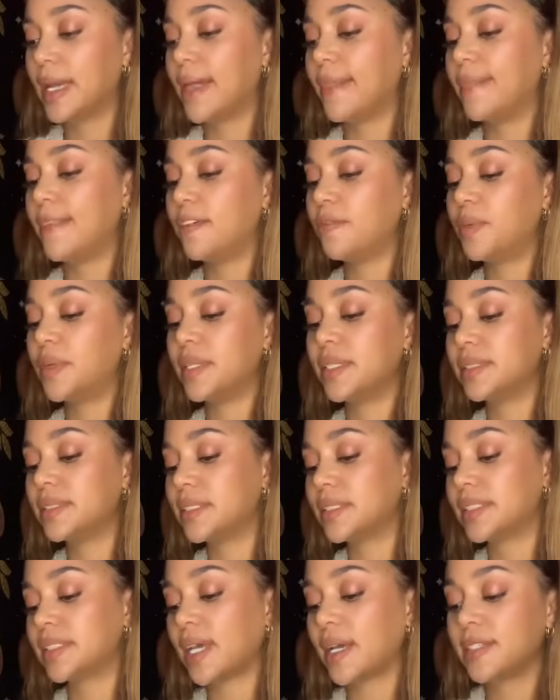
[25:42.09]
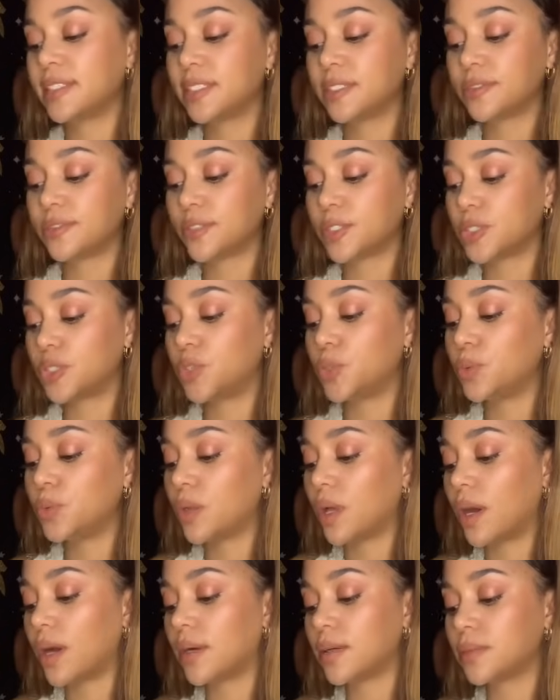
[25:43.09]
They've been indecisive for too
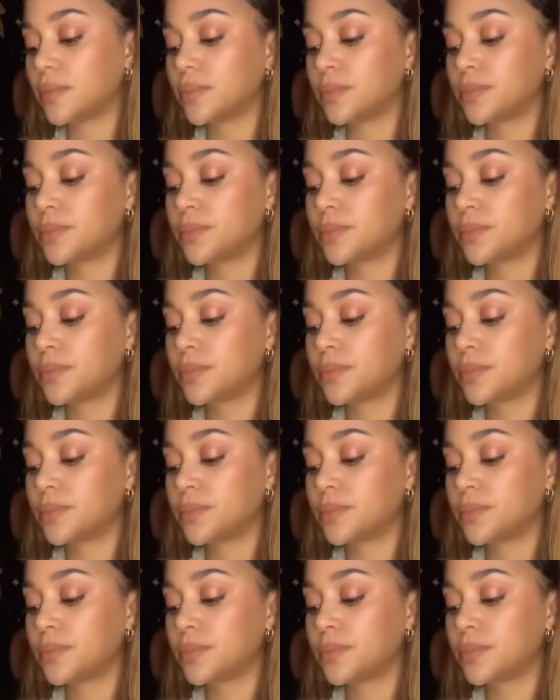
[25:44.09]
long.